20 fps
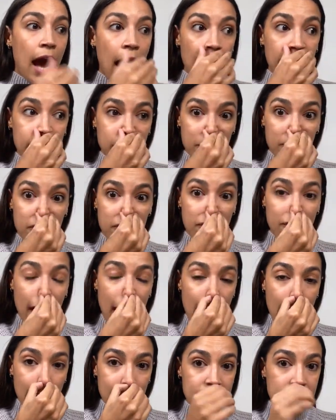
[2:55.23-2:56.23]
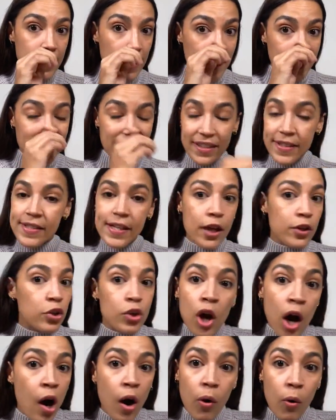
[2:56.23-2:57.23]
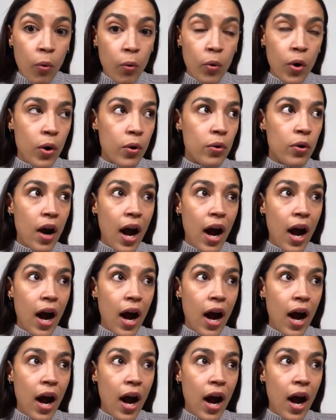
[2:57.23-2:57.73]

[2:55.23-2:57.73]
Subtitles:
after the fact, and he said, no,